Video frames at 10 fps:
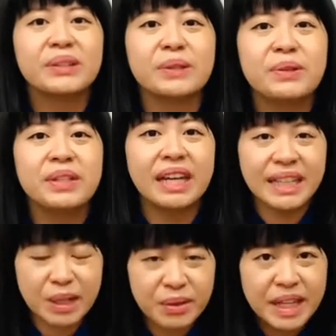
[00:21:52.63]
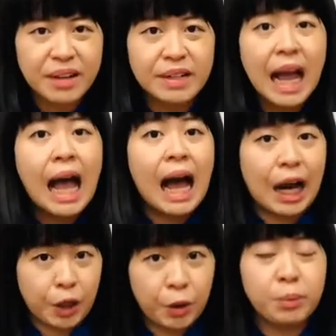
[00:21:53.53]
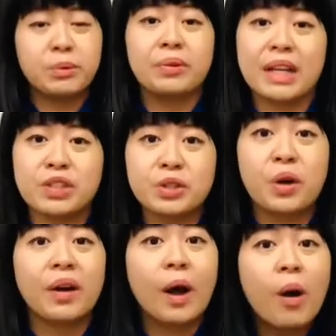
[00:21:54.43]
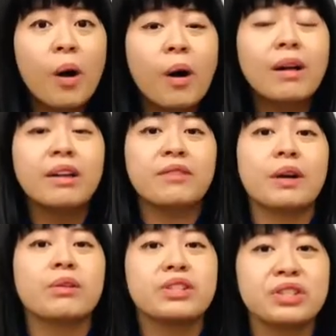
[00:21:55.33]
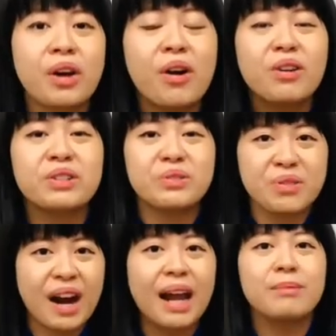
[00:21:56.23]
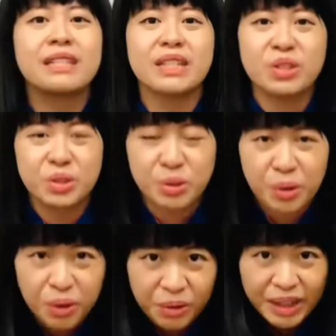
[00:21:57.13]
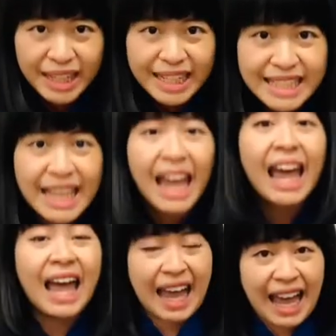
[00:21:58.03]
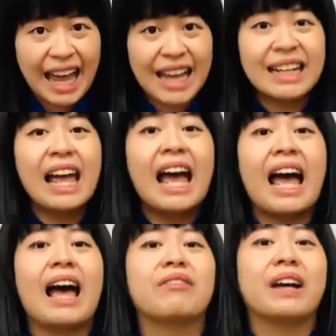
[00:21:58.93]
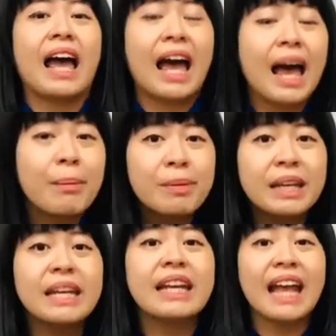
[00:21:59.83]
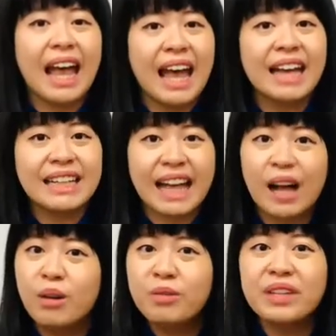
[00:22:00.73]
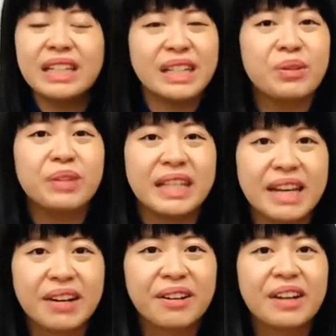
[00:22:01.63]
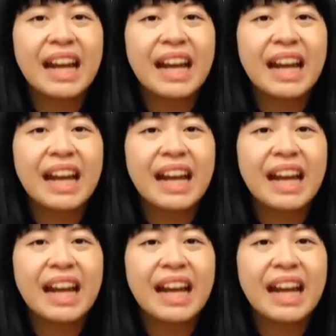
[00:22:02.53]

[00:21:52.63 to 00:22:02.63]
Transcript: the Lunar New Year. I hope you enjoy all of our songs, rhymes, and stories. And have a happy and healthy New Year.